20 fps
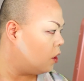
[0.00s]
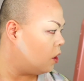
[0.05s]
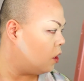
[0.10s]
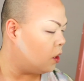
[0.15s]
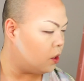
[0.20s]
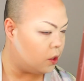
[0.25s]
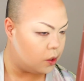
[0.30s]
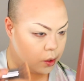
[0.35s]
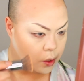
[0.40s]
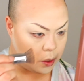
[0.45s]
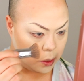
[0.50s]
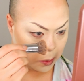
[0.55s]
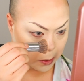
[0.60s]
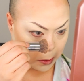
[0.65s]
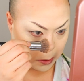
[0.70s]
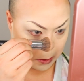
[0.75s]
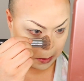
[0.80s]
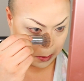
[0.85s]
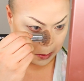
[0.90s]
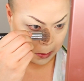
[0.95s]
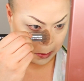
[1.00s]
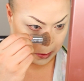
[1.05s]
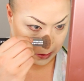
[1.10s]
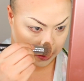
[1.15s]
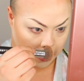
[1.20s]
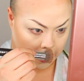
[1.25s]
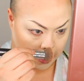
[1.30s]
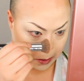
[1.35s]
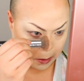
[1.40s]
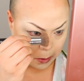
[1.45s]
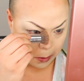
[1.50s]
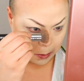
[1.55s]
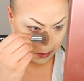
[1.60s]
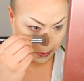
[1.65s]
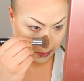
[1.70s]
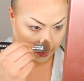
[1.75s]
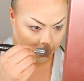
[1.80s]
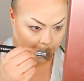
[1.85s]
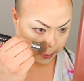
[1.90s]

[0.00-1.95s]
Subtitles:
And I want to do her nose.